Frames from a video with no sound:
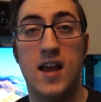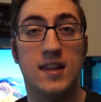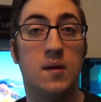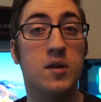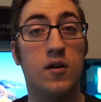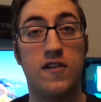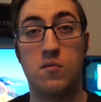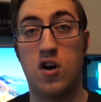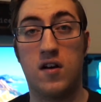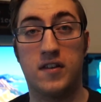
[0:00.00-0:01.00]
Let me know if I'm
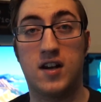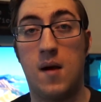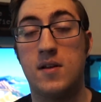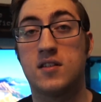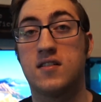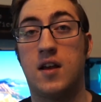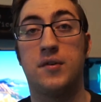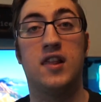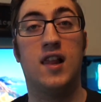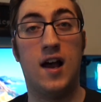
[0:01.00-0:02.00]
wrong in the comments, because I would
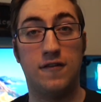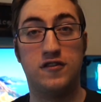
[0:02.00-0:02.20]
love